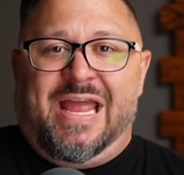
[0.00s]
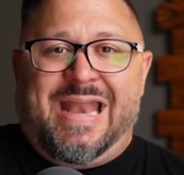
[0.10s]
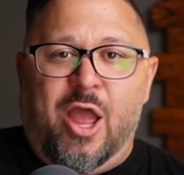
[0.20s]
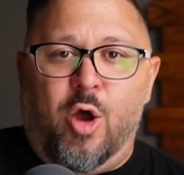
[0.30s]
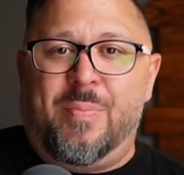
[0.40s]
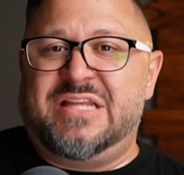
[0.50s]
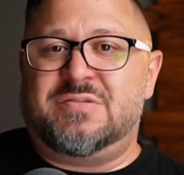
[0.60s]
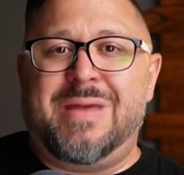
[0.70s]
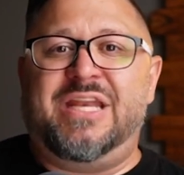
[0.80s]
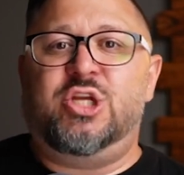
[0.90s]
and help as
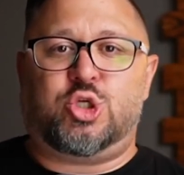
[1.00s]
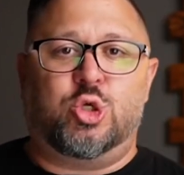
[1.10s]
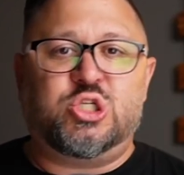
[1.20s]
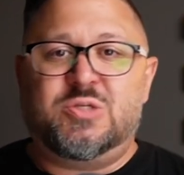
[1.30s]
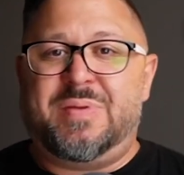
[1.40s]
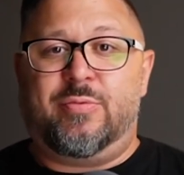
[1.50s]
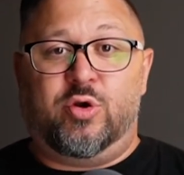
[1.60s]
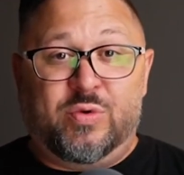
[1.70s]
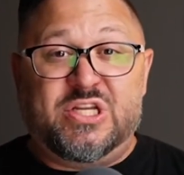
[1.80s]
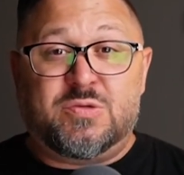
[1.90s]
many churches be able to
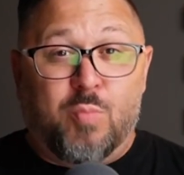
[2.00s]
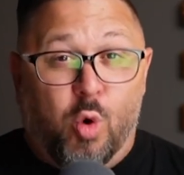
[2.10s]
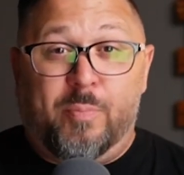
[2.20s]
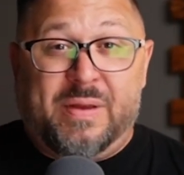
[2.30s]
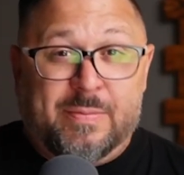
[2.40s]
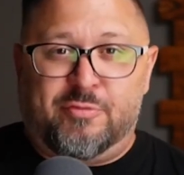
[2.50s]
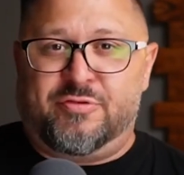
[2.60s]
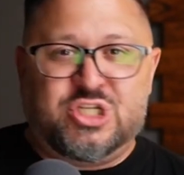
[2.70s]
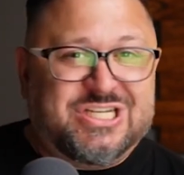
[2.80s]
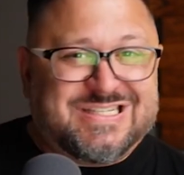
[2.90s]
reach more people for
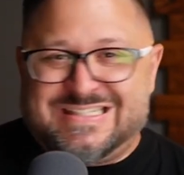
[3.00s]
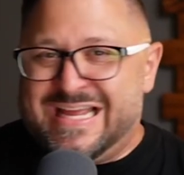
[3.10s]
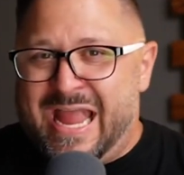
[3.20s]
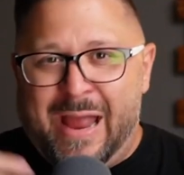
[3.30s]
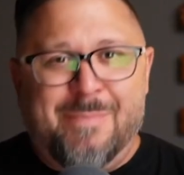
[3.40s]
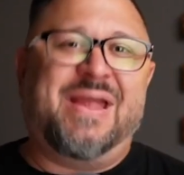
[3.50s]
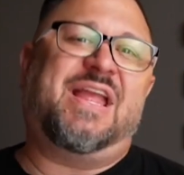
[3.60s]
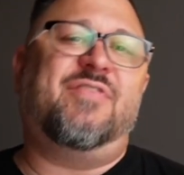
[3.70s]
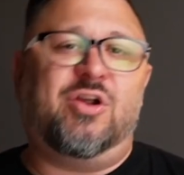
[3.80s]
Jesus and make heaven